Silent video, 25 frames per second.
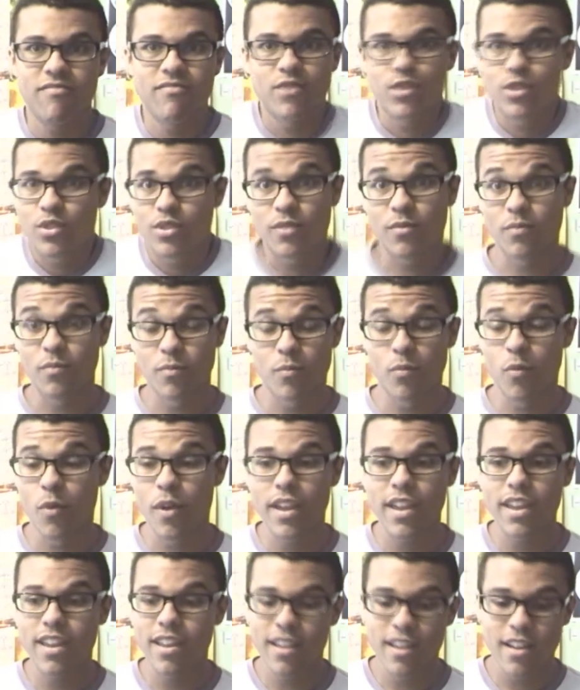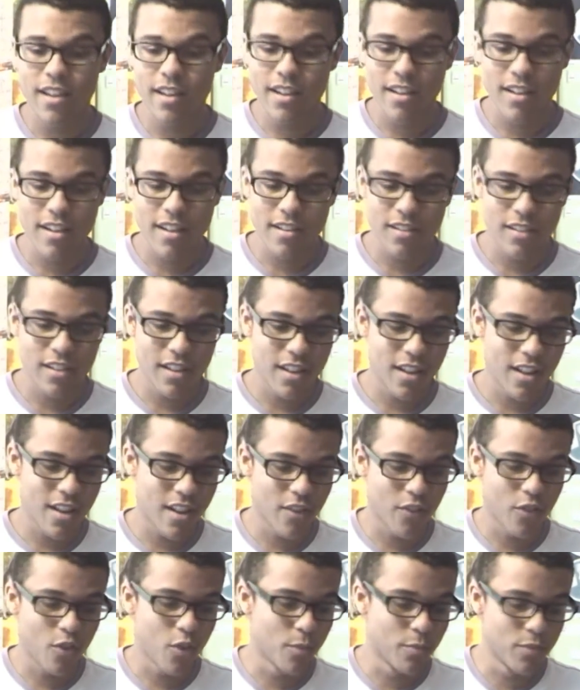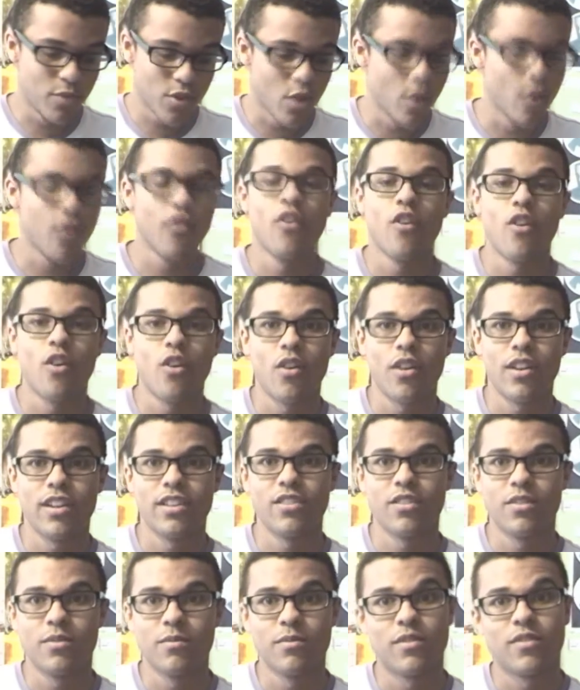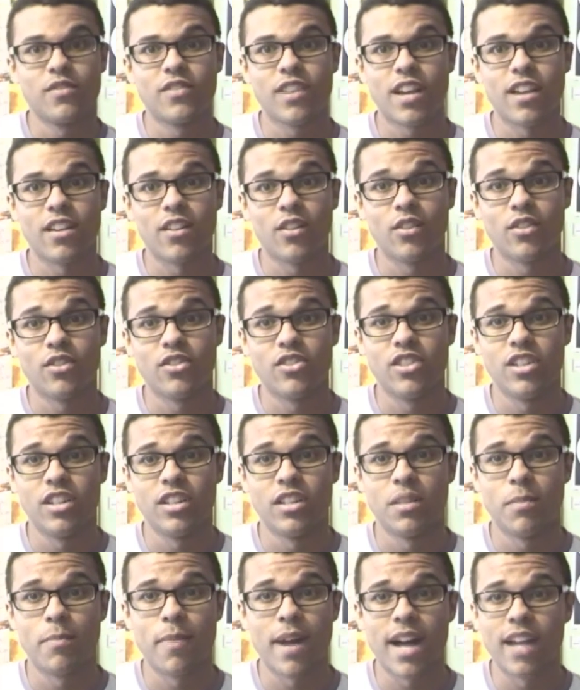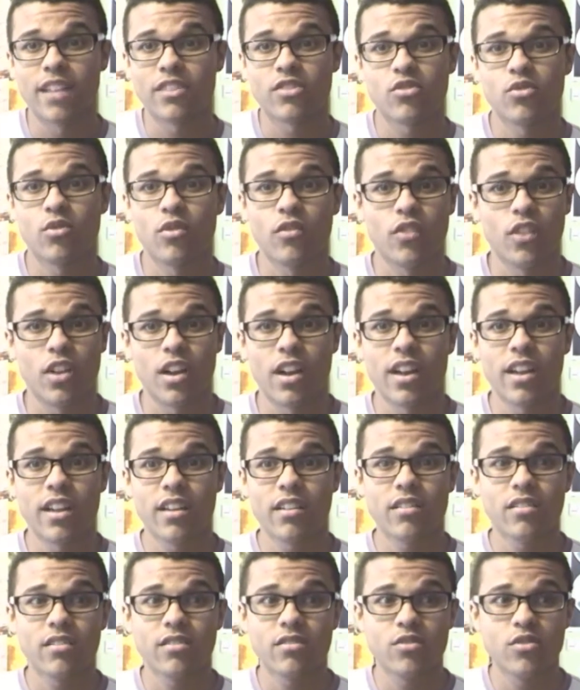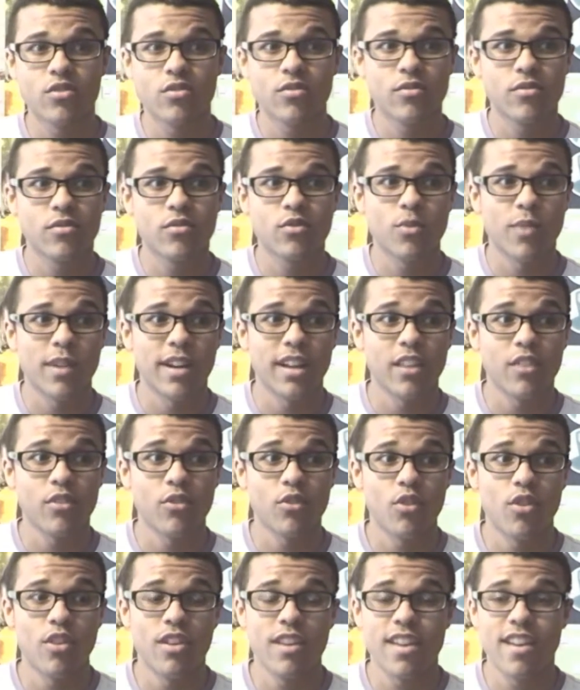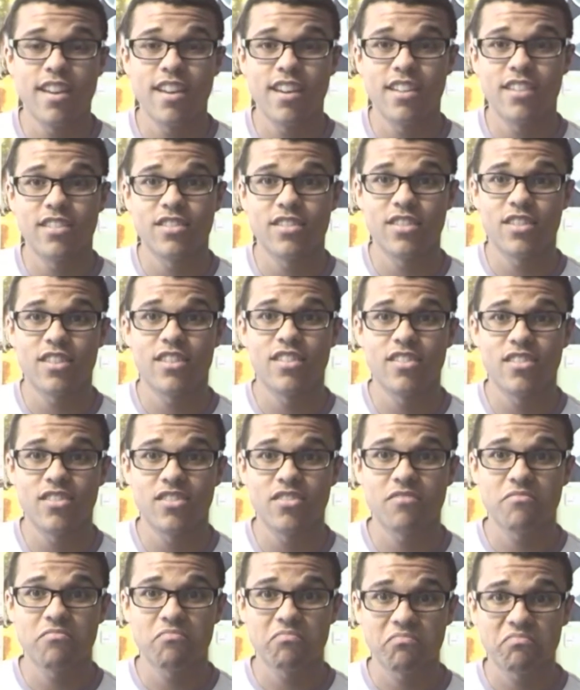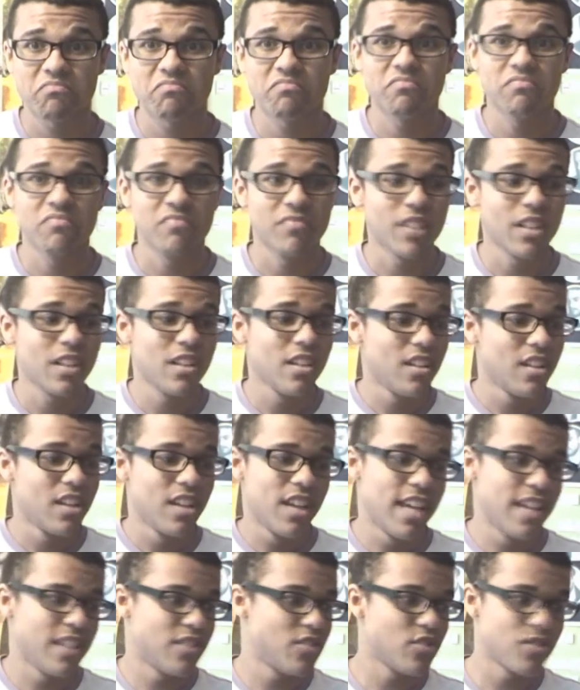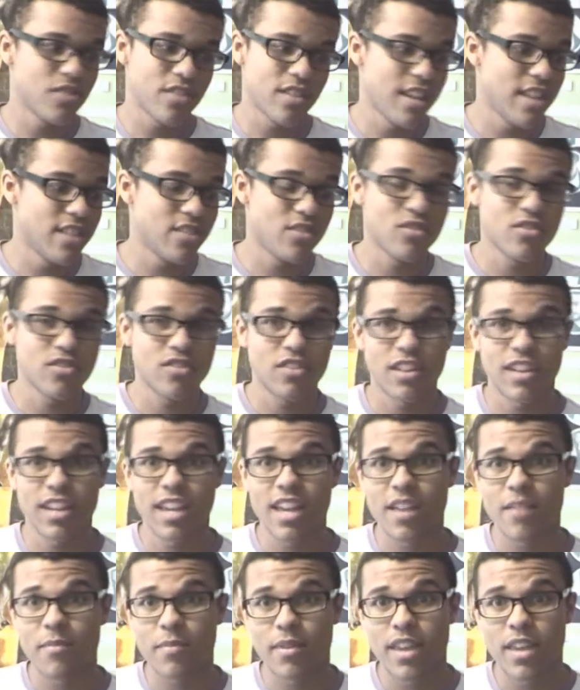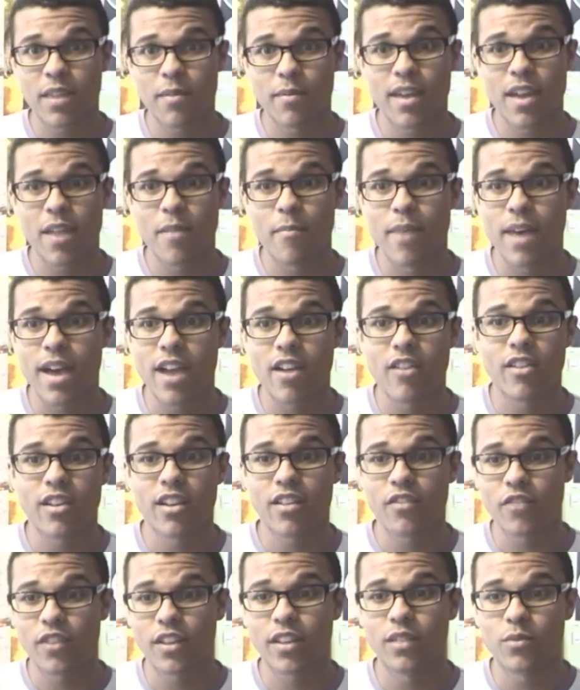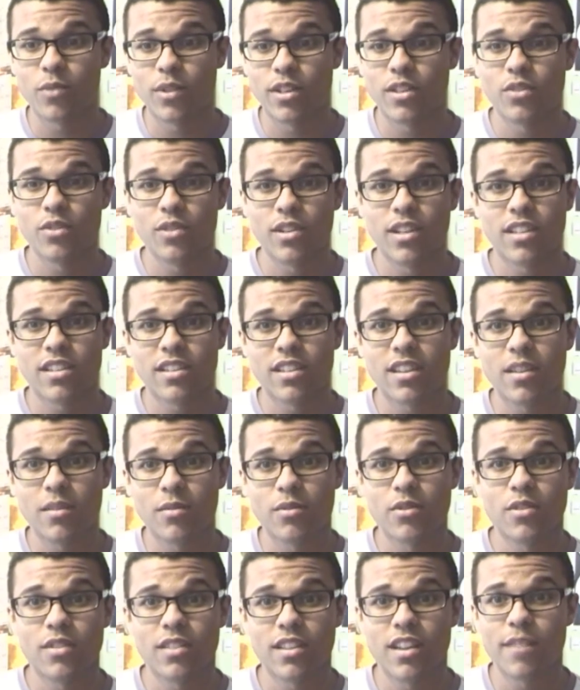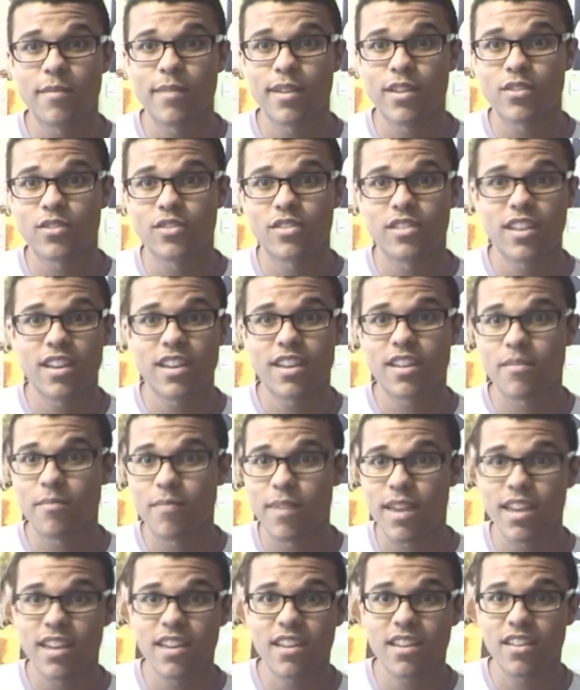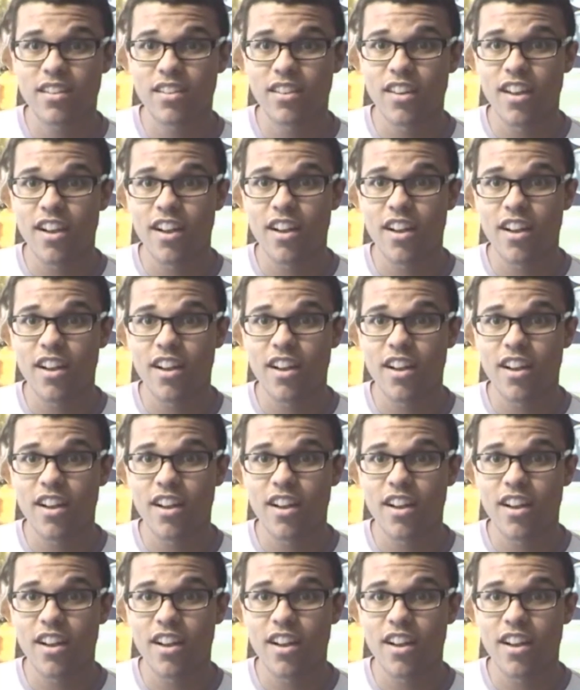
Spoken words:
Just, we have come so far in terms of technology in the past sort of like 20-30 years, and it's just going to keep getting better, and I think we do need to keep doing that, because it can make